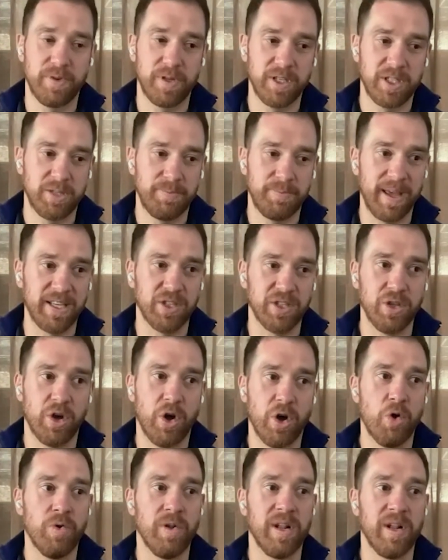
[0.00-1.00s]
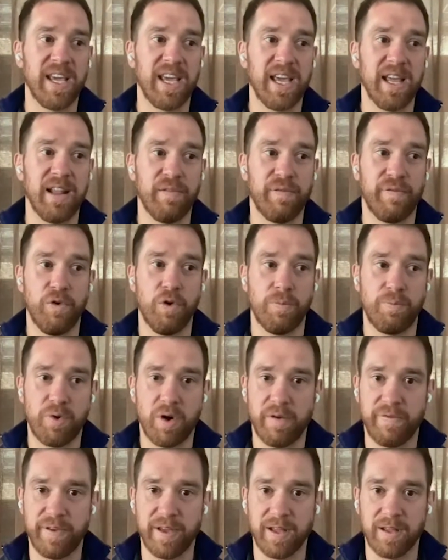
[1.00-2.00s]
space, not only in
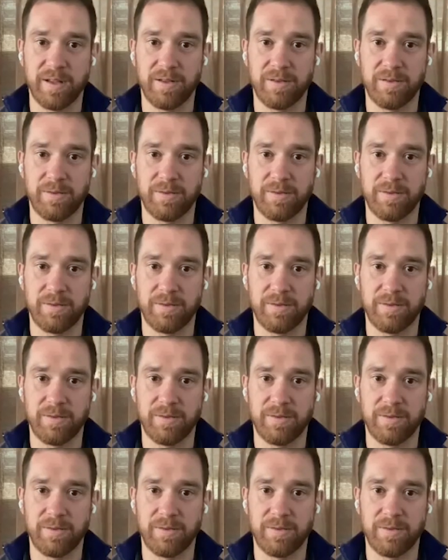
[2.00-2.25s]
for-profit